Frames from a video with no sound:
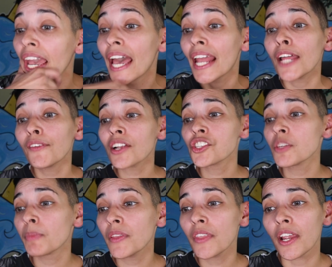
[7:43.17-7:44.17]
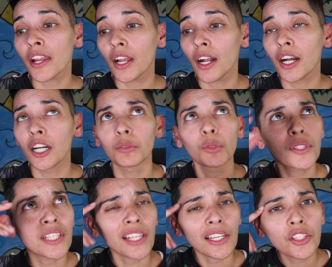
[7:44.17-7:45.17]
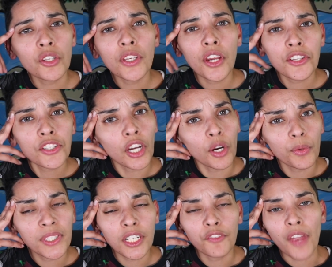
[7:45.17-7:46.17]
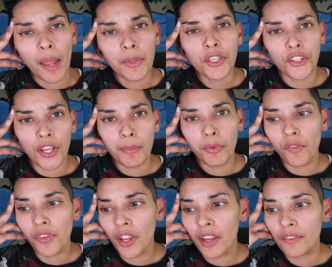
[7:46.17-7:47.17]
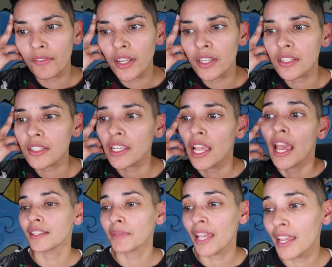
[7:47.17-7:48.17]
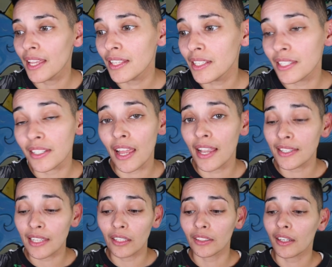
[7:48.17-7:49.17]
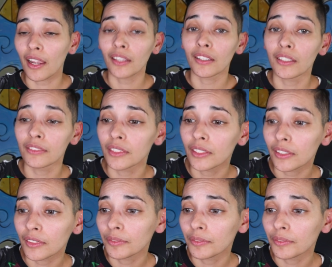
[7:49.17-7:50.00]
And I've actually been there, um, what was it, like two years ago. We did a family trip over there at Venice. And man, it's nice out there. I love it.